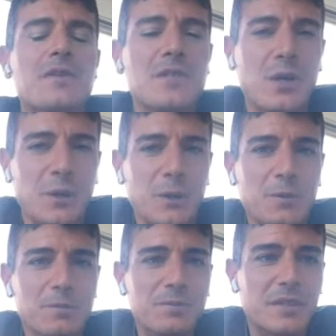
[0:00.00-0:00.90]

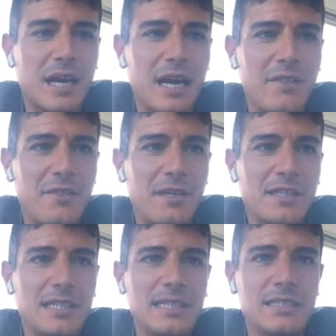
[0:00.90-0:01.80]
So I
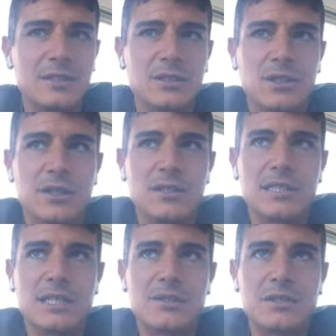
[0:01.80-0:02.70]
think that
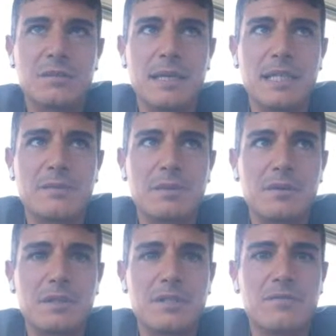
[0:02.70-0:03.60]
other countries may
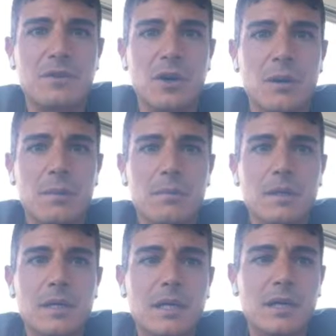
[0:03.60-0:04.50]
experience from
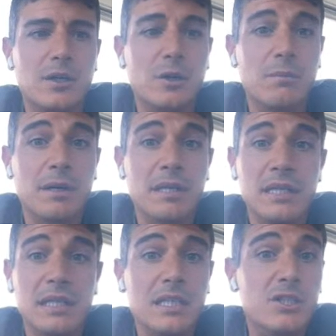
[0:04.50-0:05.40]

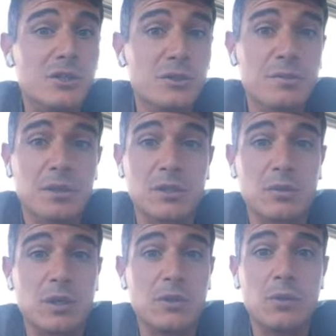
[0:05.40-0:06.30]
company issues,
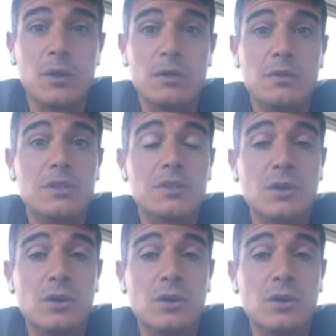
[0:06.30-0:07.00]
because when you